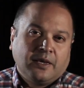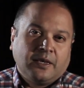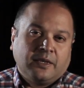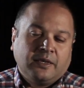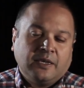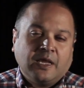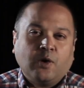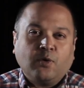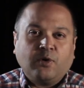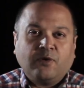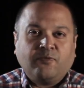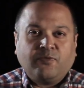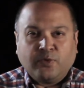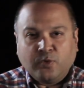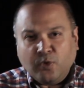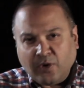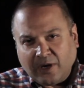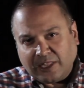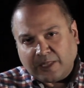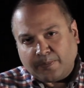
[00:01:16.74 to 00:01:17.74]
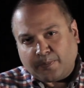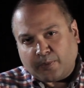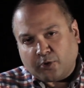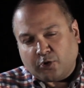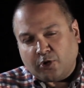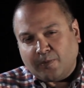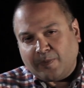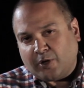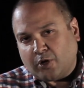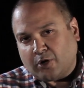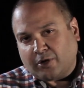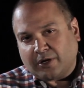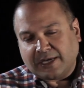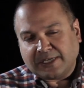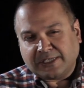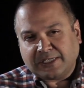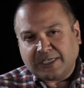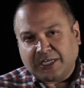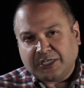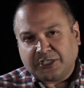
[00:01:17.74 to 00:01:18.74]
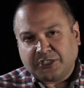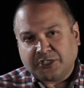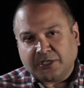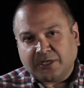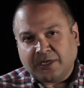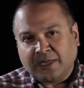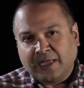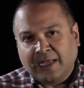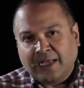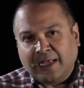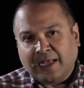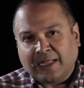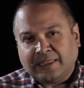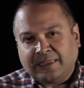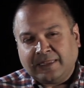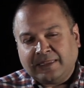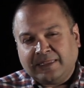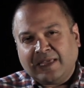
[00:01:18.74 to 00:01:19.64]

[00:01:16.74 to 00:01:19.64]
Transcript: Now, if you look at the procurement organization,